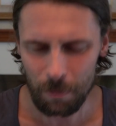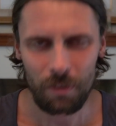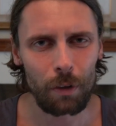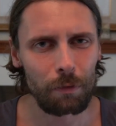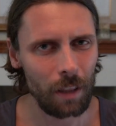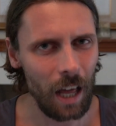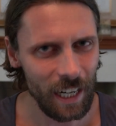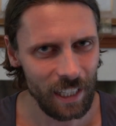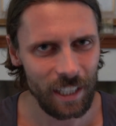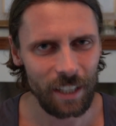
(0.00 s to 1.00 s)
silver
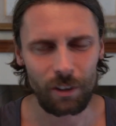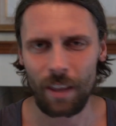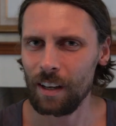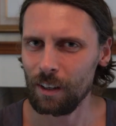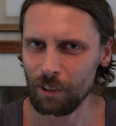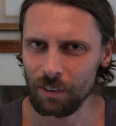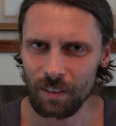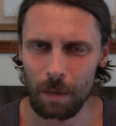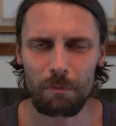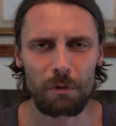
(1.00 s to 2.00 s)
lining here and there is
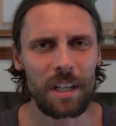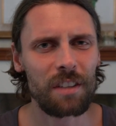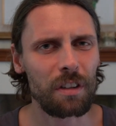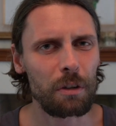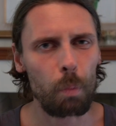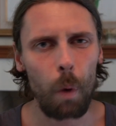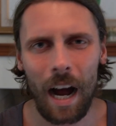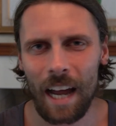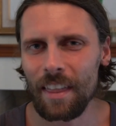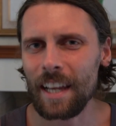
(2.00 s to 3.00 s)
some reason
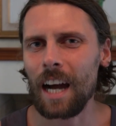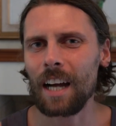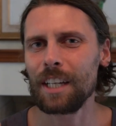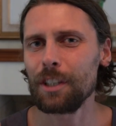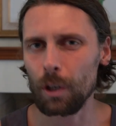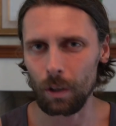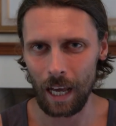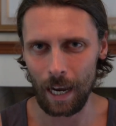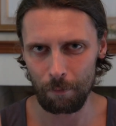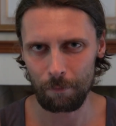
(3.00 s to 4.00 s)
why they are in your
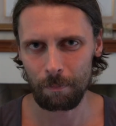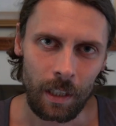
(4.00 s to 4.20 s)
life.